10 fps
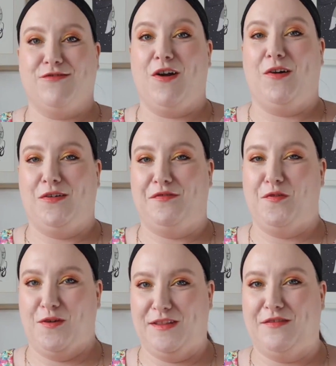roll
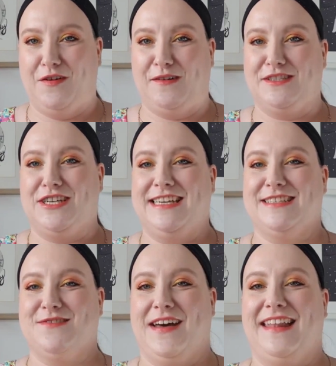for the focus shade
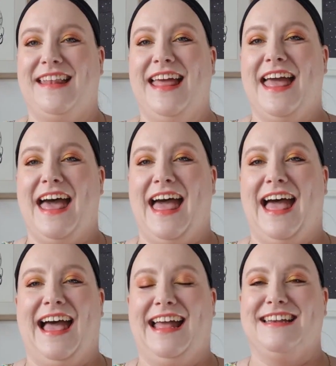as well.
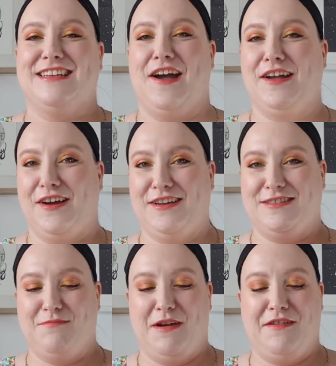And I
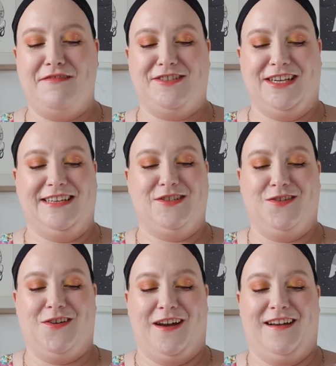got my favourite shade,
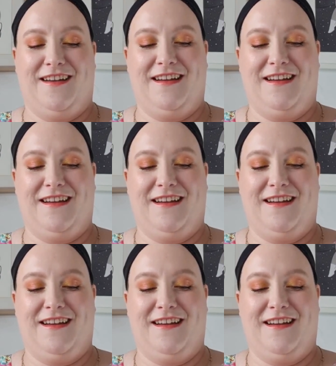Door,